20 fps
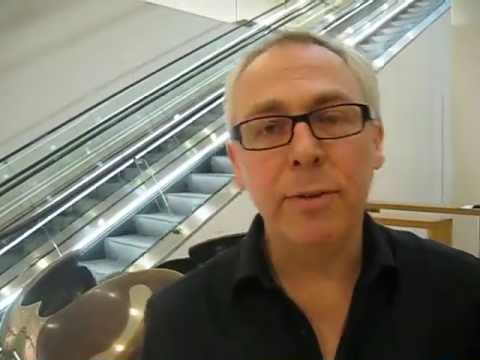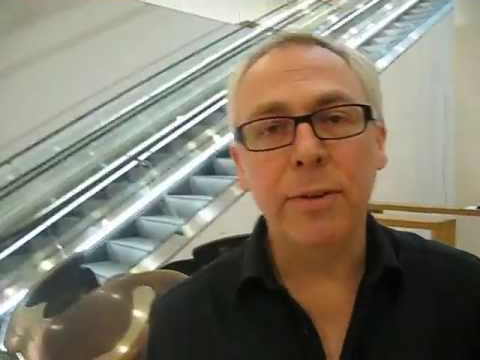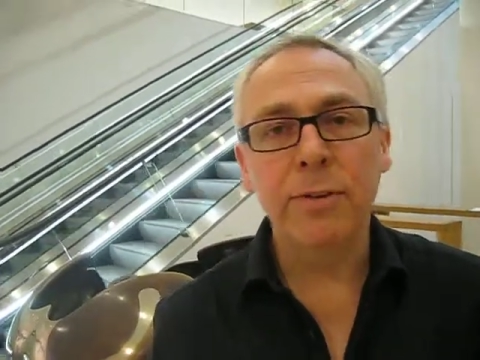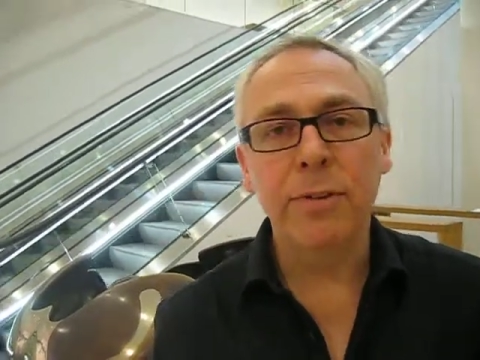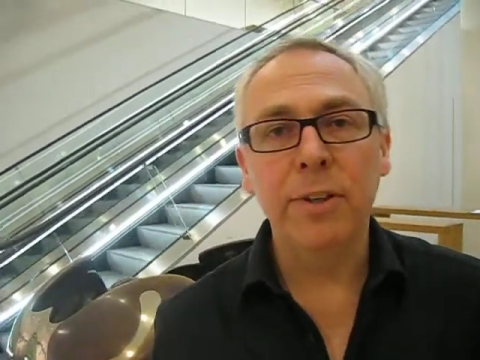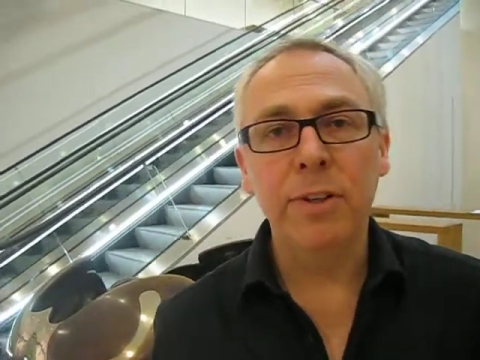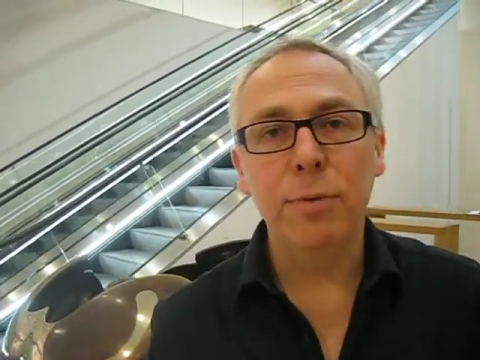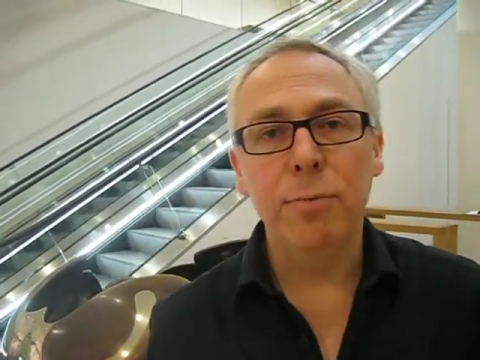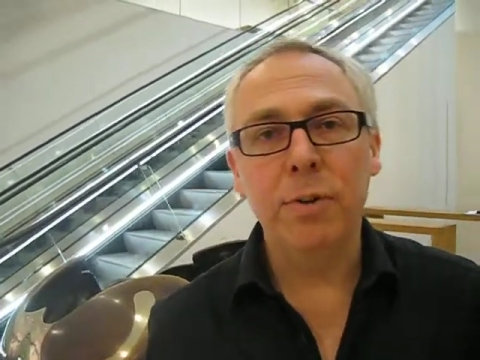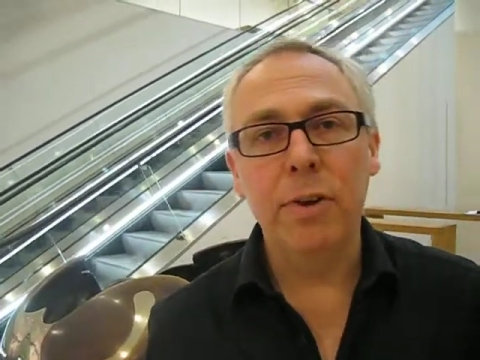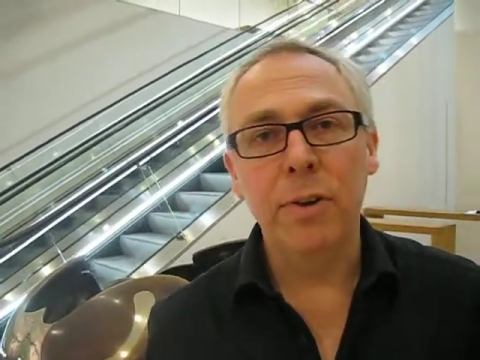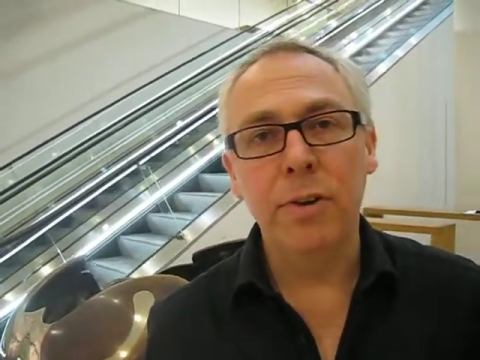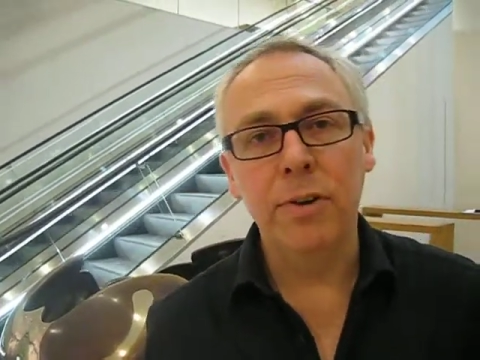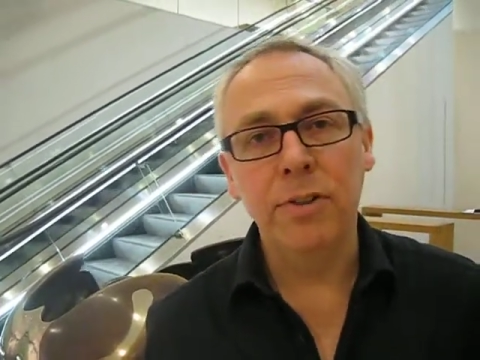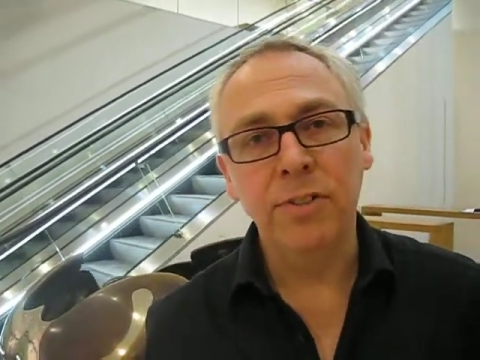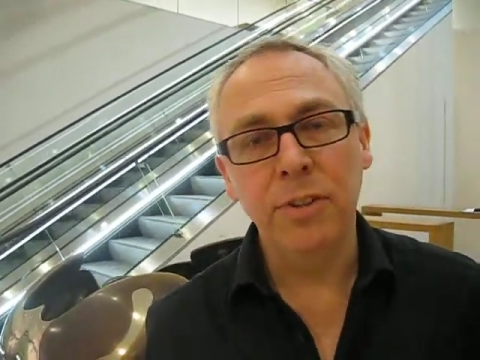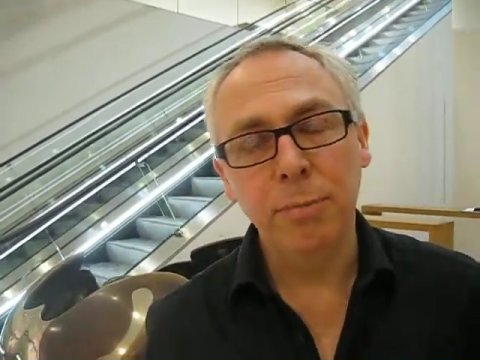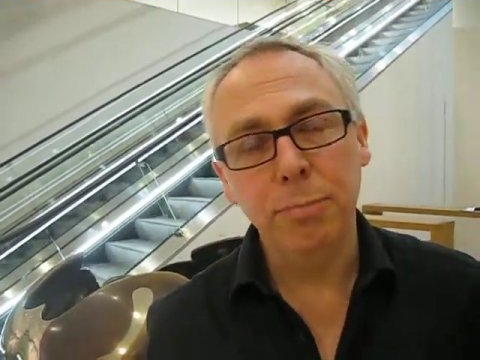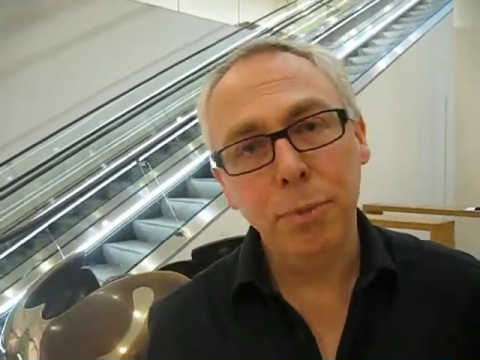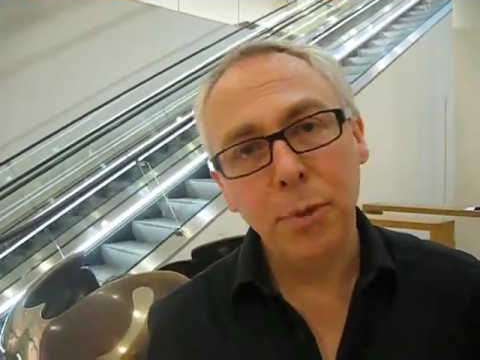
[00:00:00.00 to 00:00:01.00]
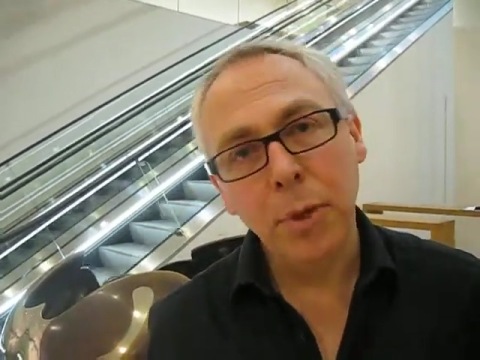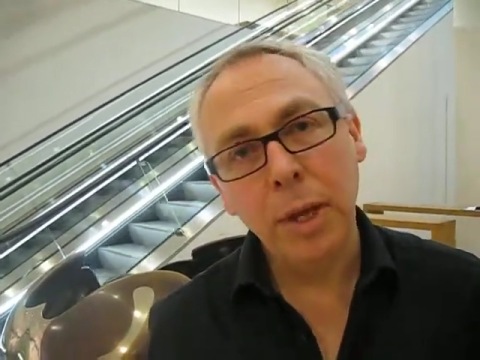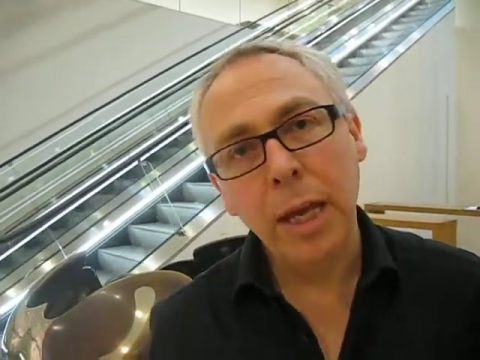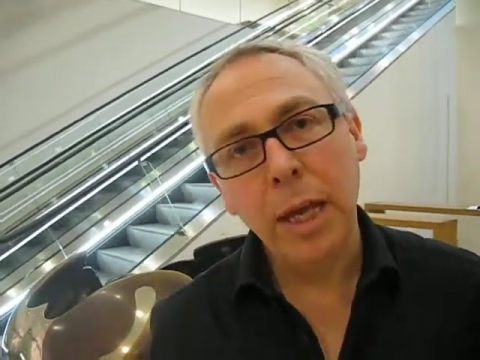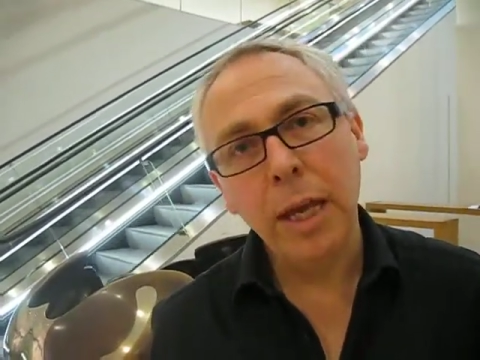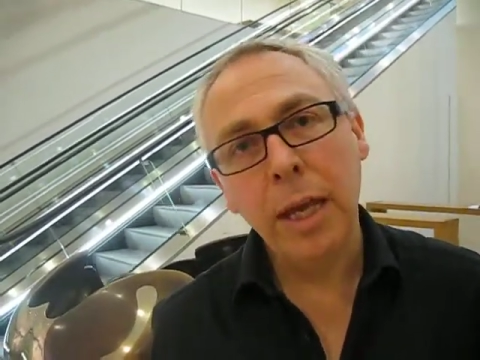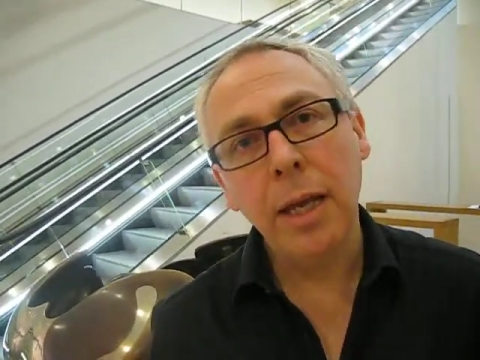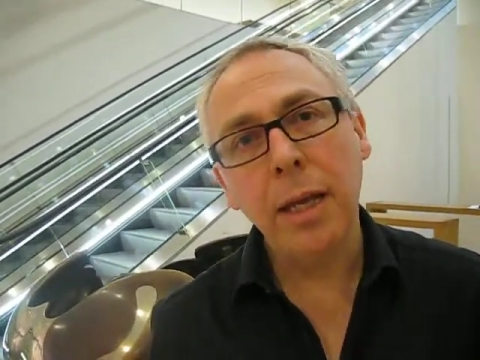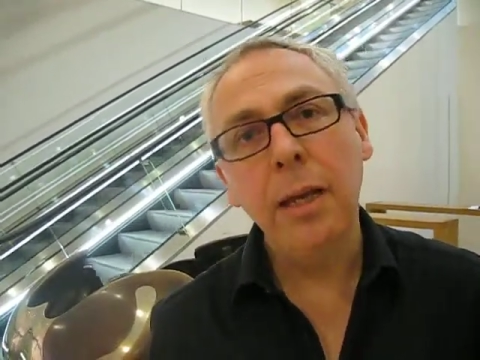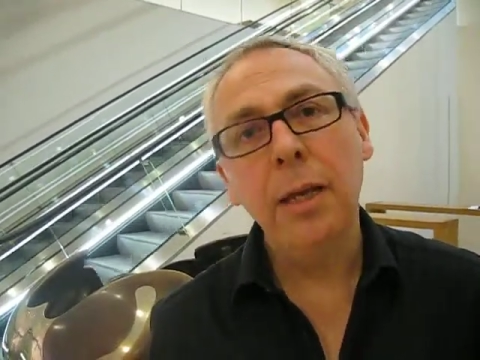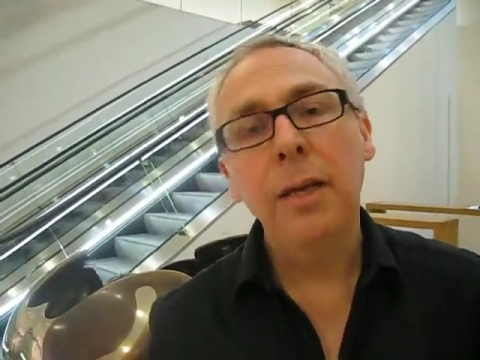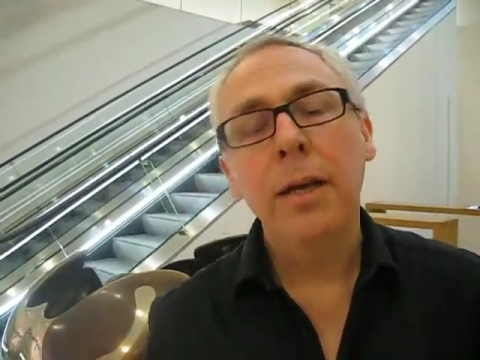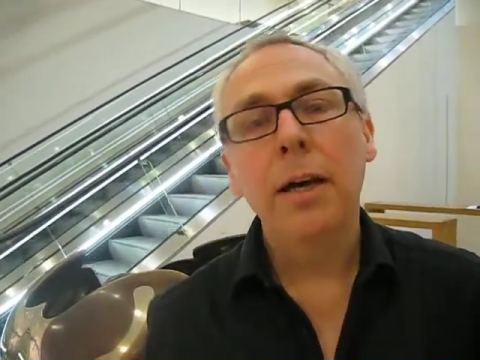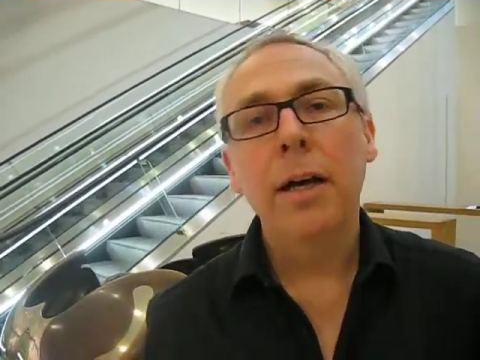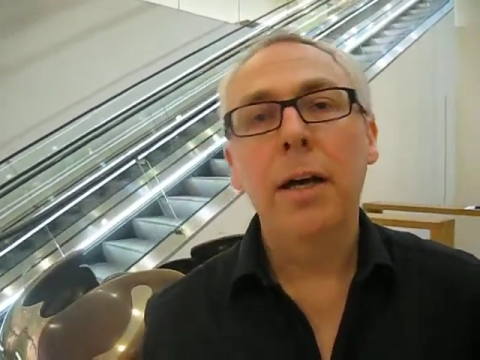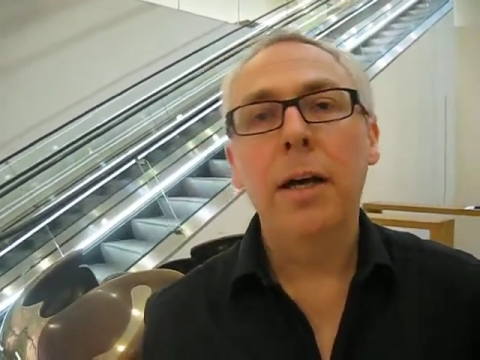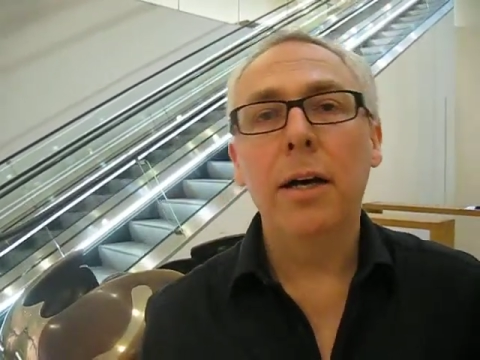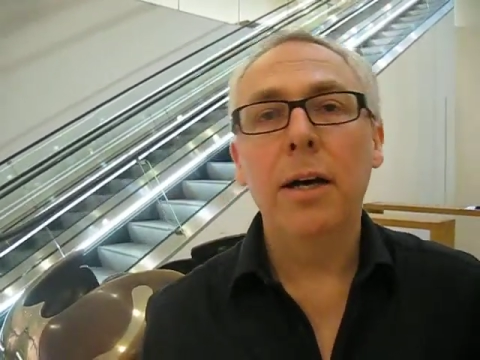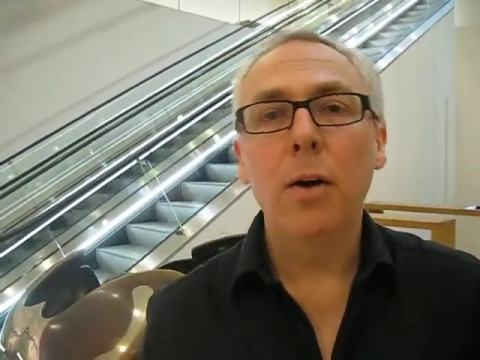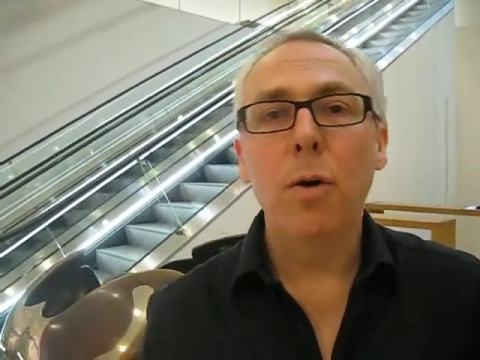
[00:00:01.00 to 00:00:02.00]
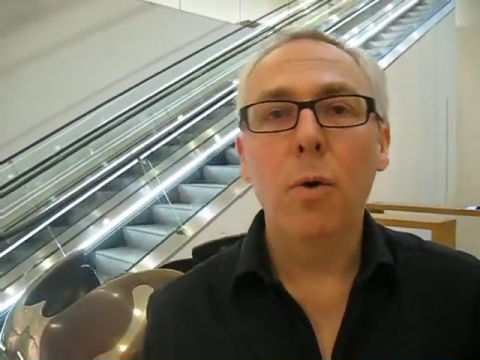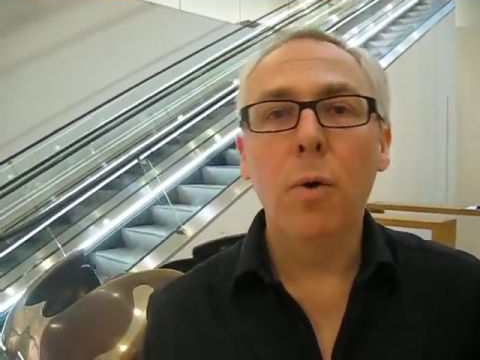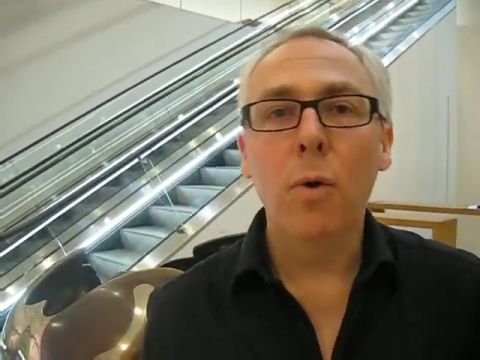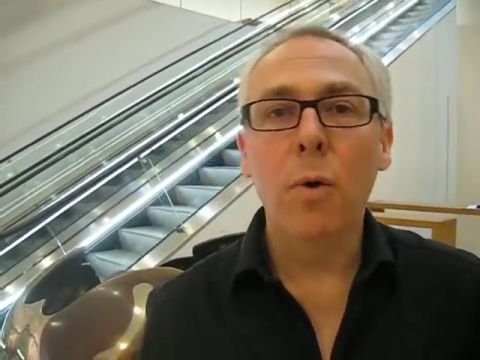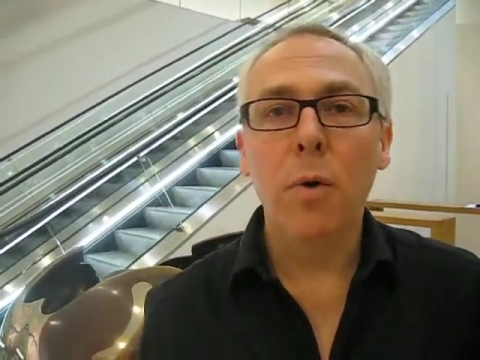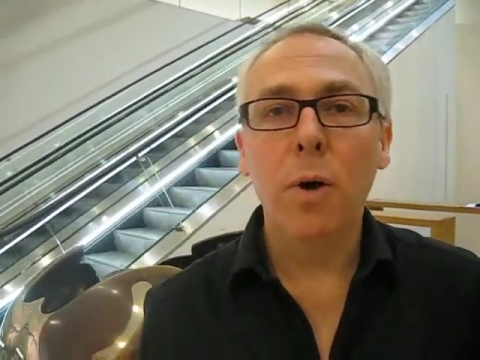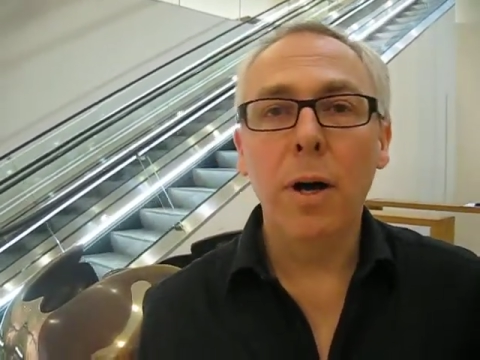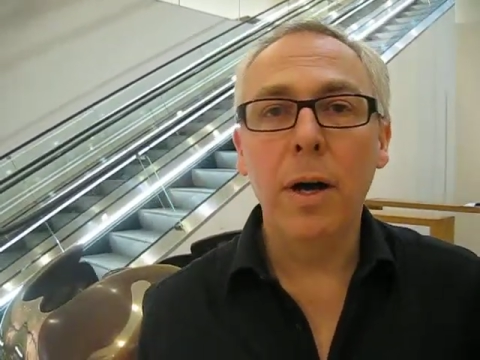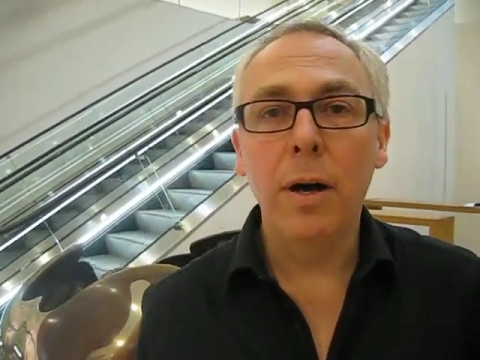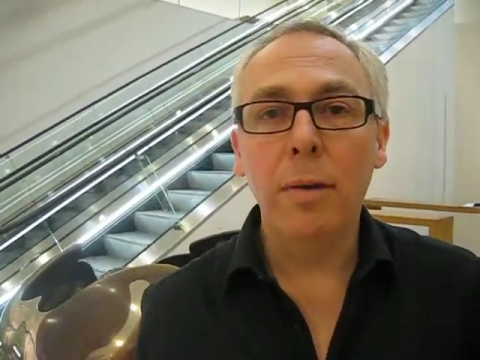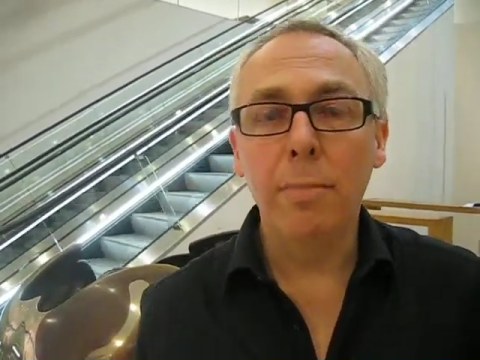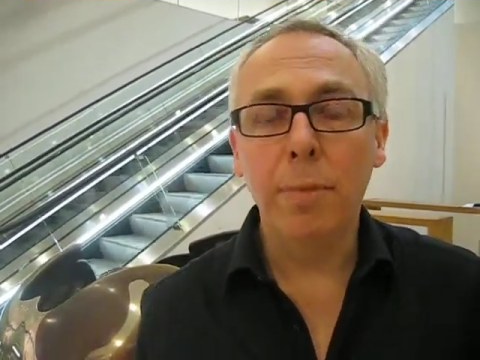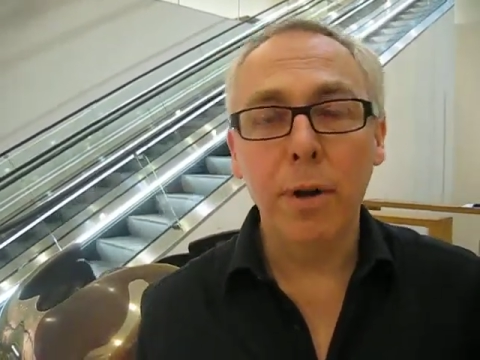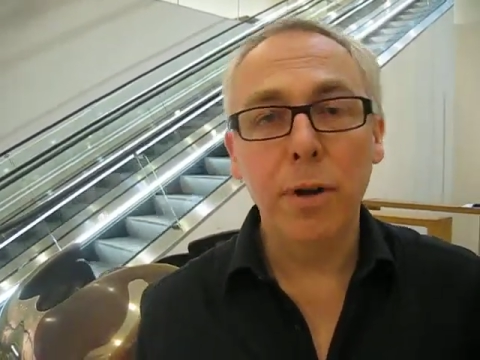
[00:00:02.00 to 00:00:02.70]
whether it's priority booking uh, or uh,